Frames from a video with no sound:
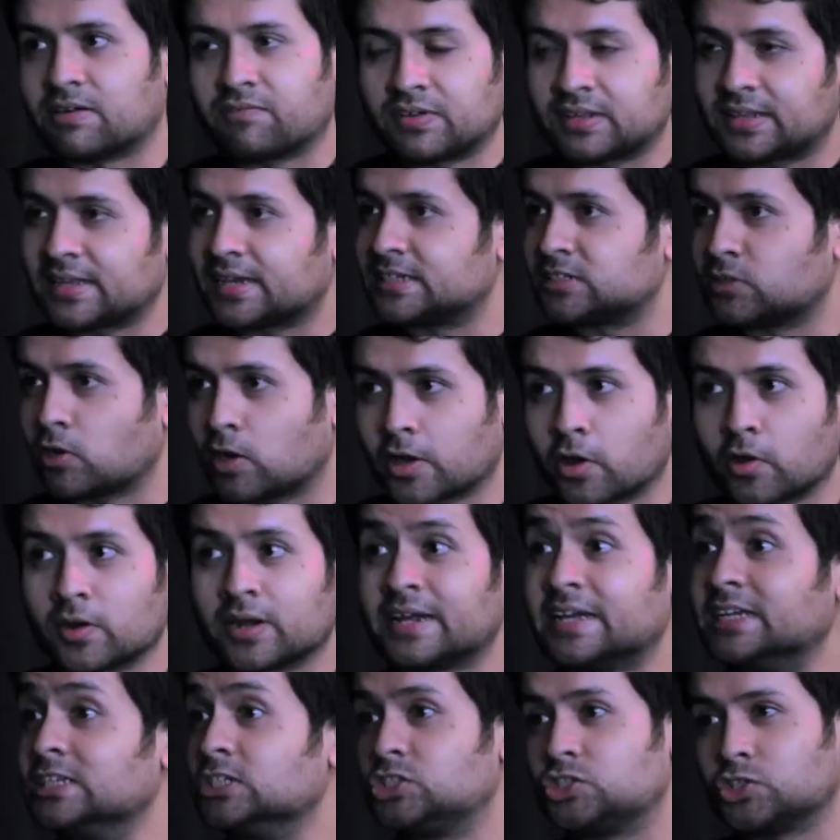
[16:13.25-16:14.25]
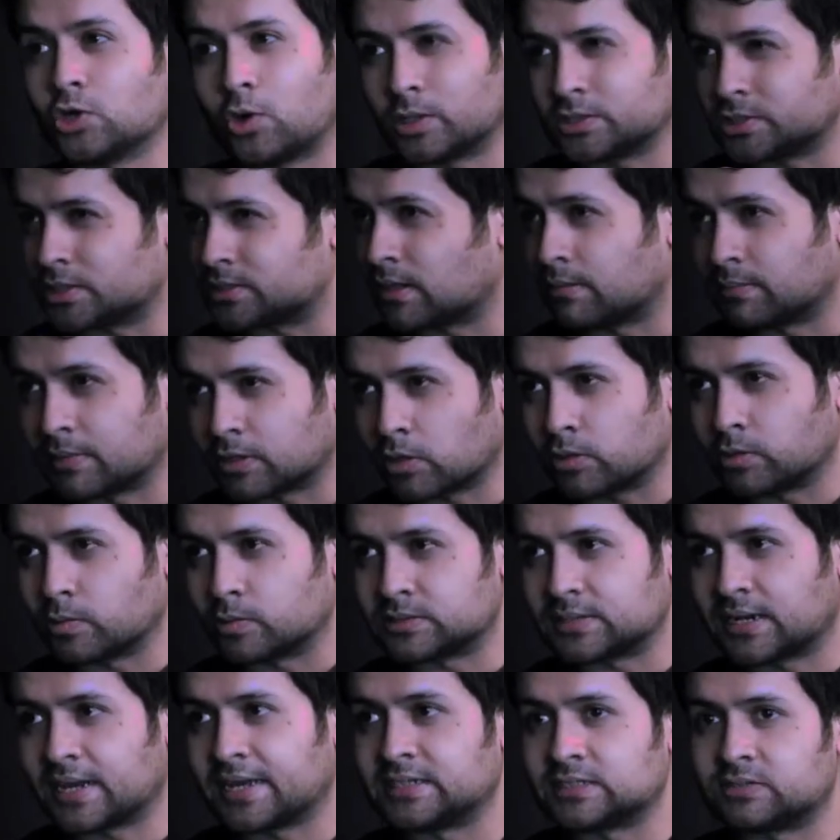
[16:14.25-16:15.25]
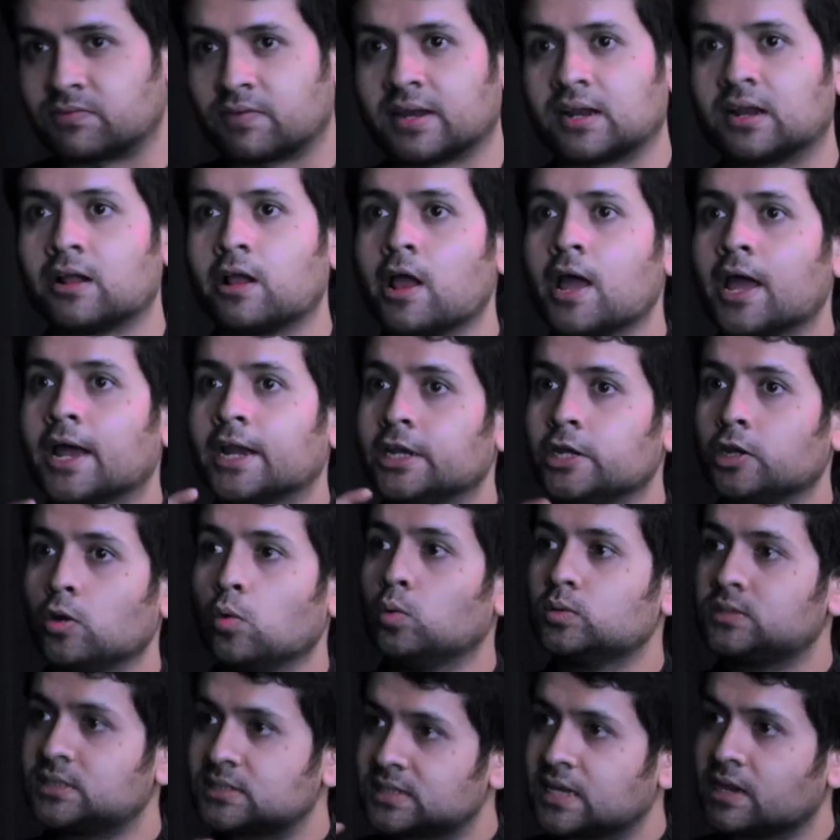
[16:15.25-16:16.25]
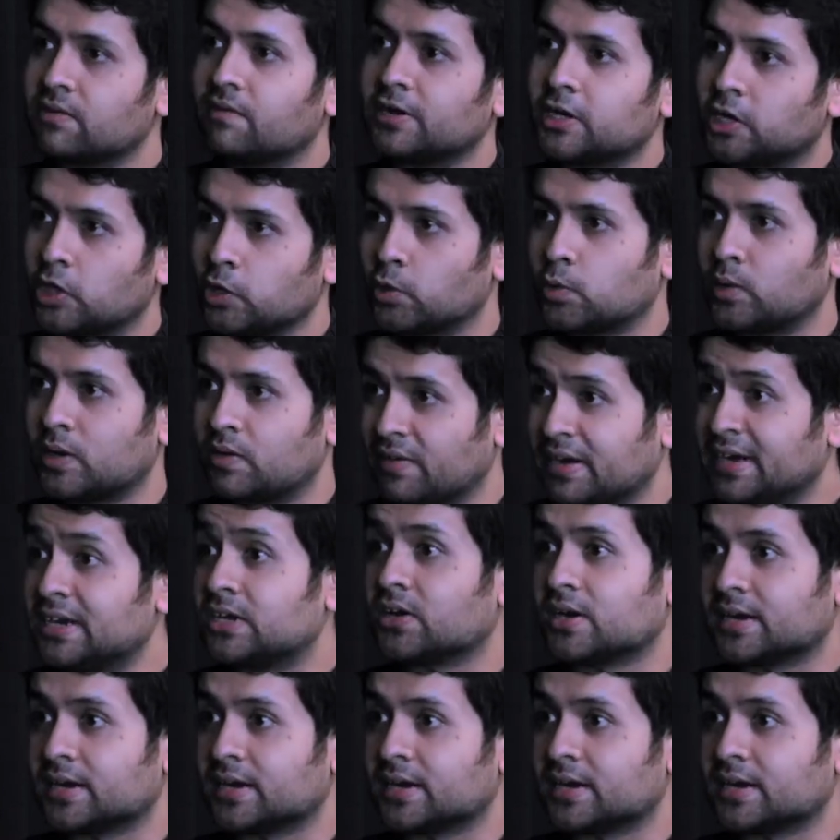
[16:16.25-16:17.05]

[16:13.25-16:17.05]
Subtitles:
Everything is like in shorts or something on those lines, where news is given to you in a very